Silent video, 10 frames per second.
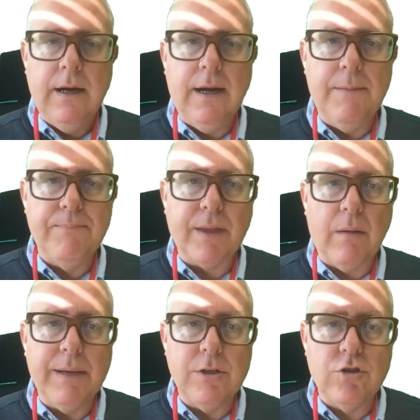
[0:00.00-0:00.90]
I'll
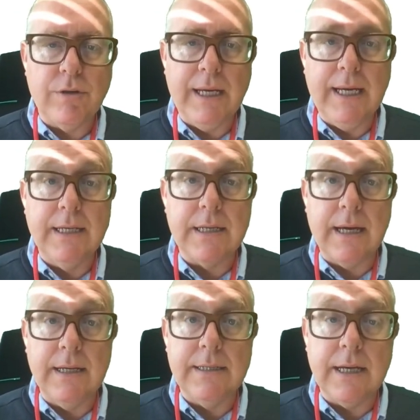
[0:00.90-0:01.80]
be intrigued
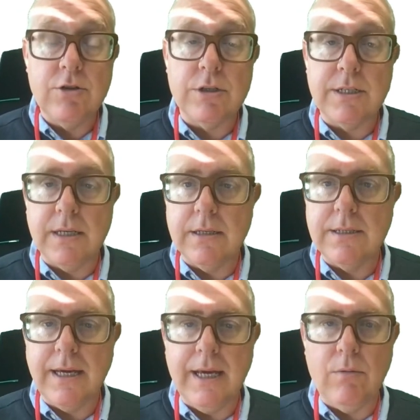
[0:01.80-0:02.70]
and interested to
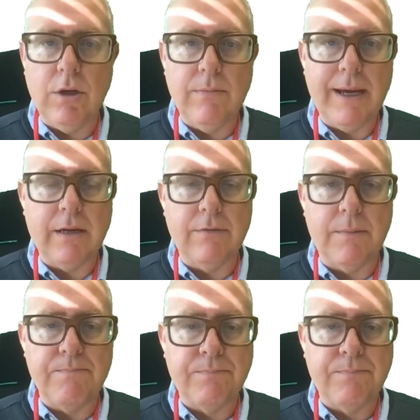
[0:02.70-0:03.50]
hear what you make of them.